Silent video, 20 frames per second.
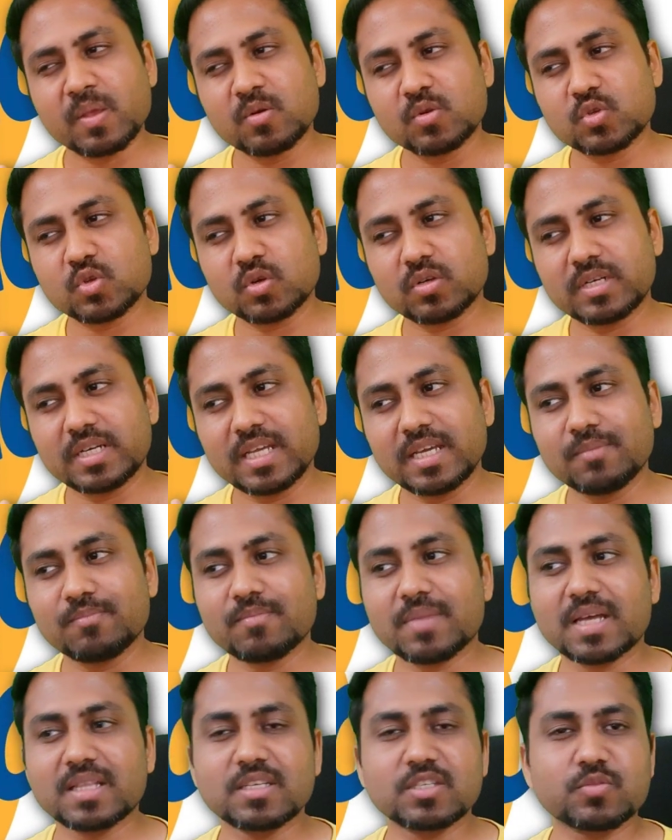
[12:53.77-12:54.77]
So team
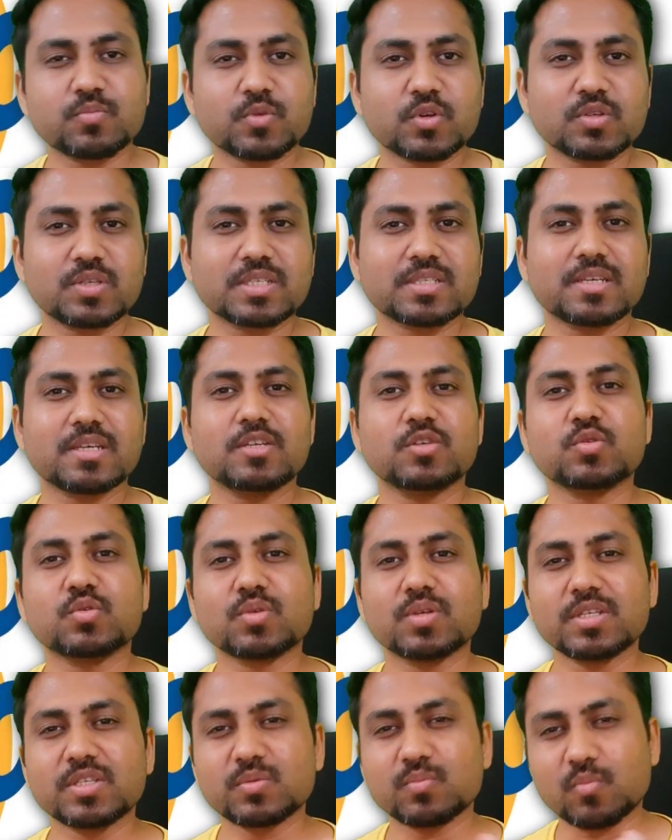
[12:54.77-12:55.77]
managed projects are
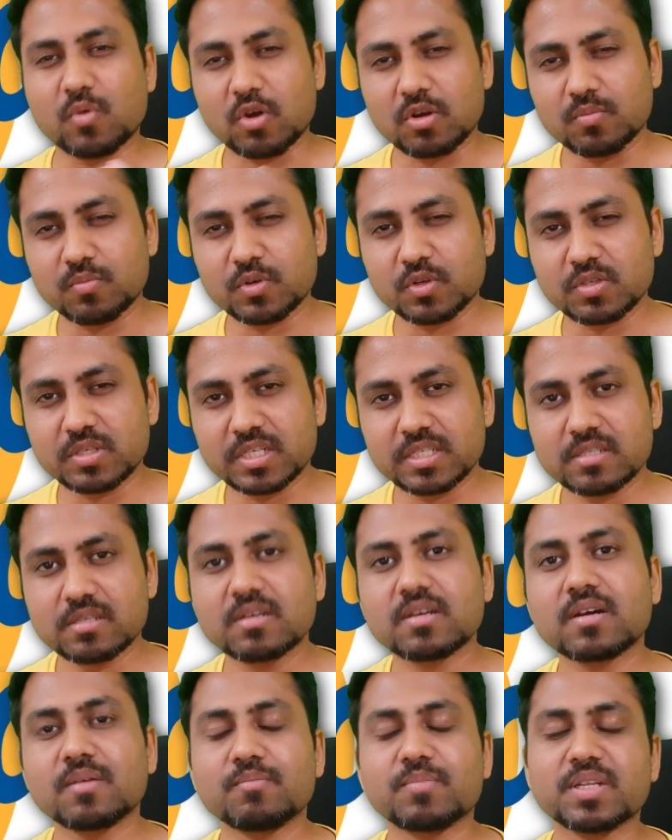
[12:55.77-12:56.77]
usually small projects.
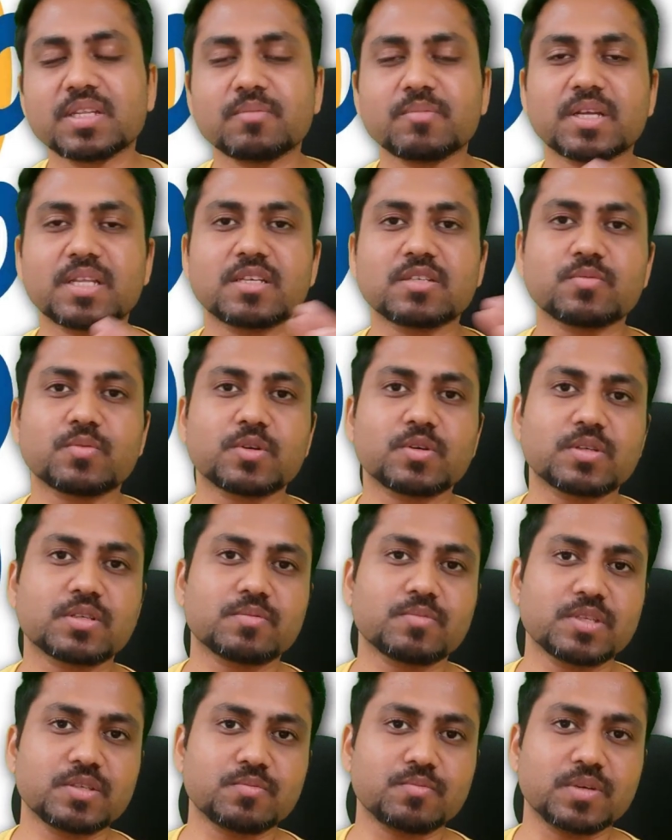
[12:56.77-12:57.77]
Company managed projects
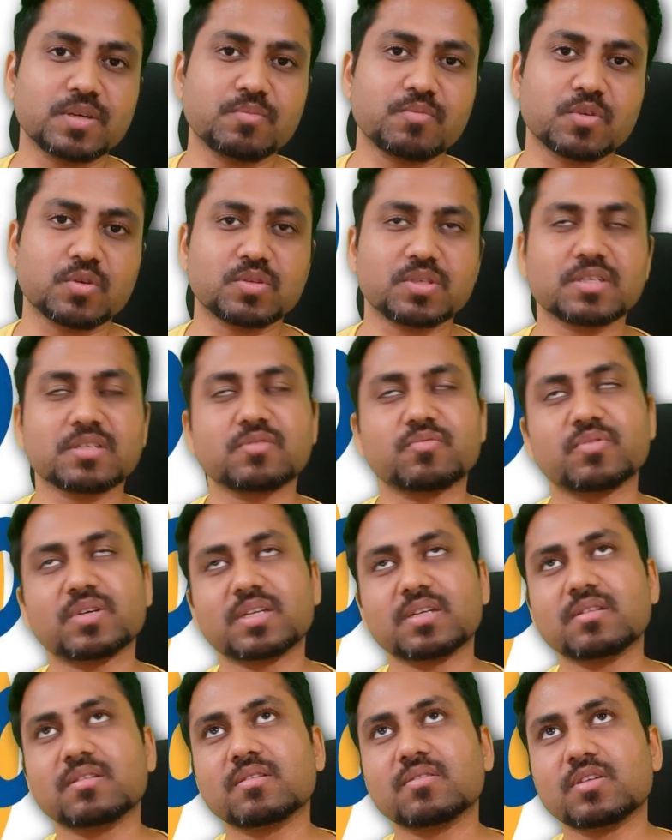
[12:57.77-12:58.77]
means big projects,
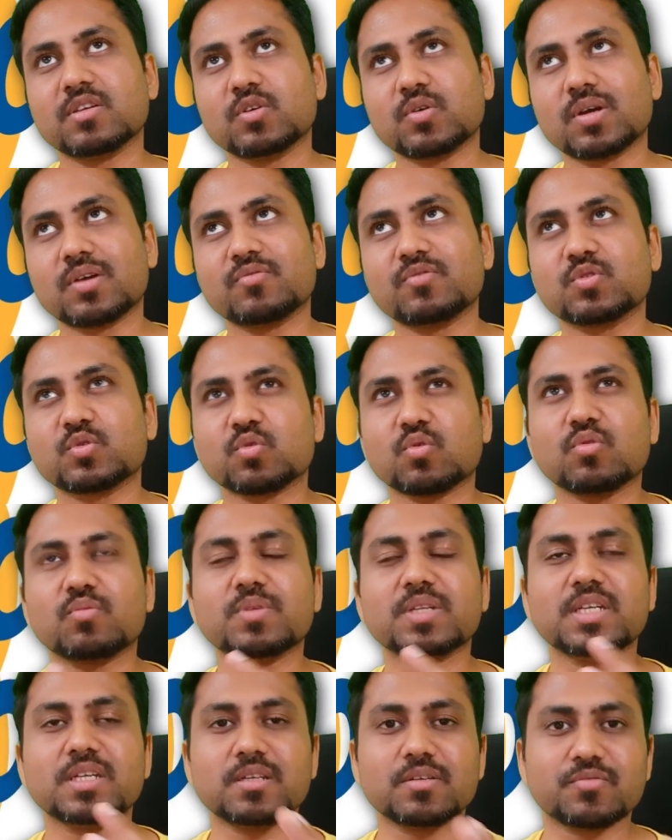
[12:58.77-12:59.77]
wherein you have so
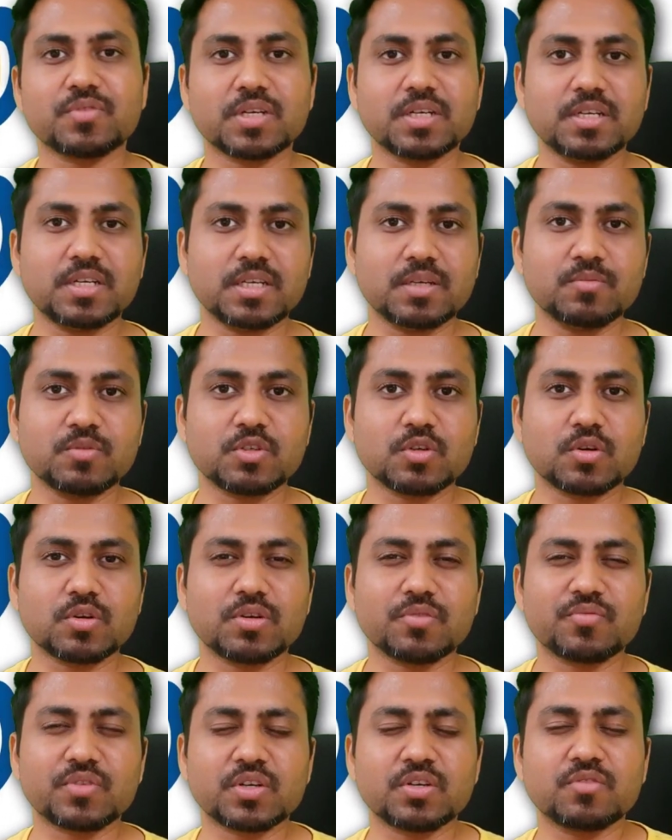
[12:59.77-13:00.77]
many different teams, you have
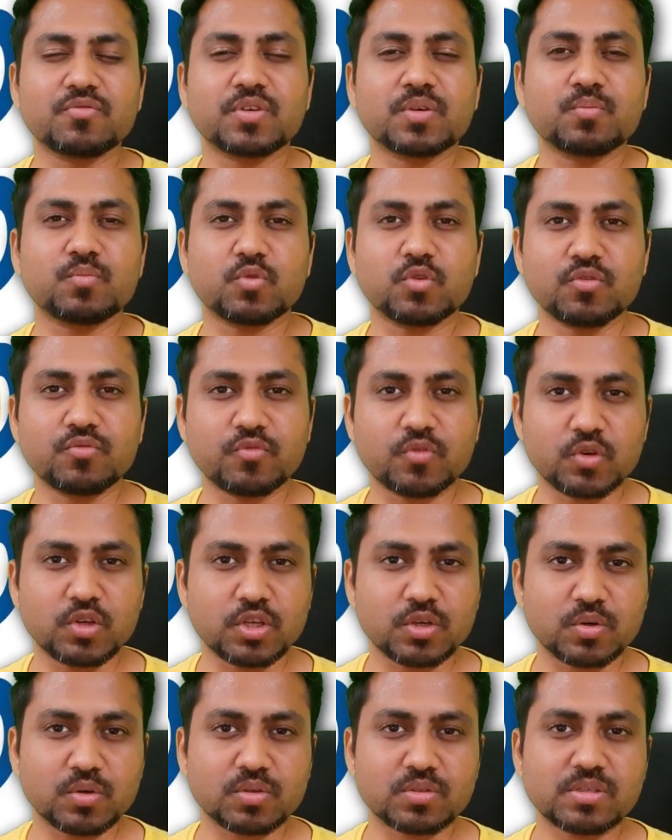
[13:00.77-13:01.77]
different
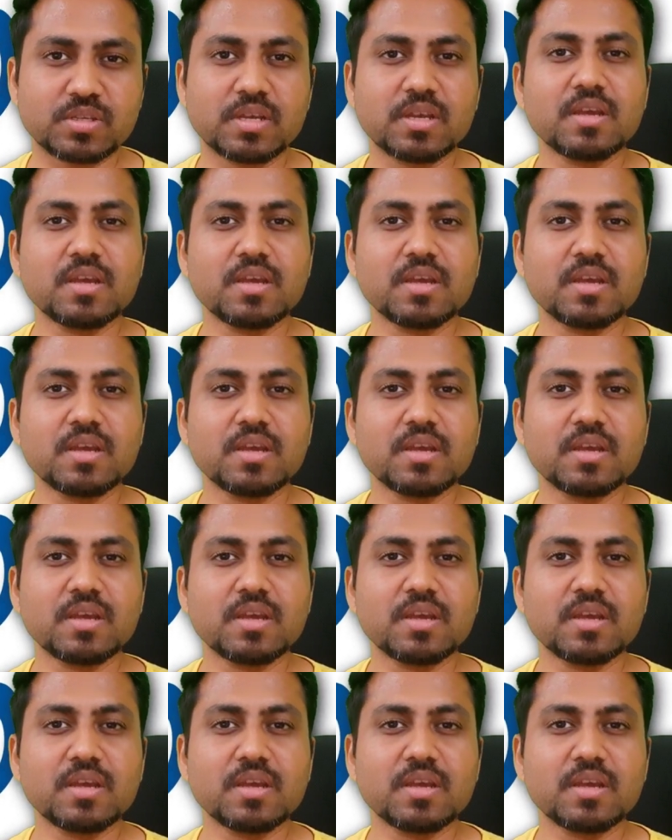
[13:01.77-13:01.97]
portfolios,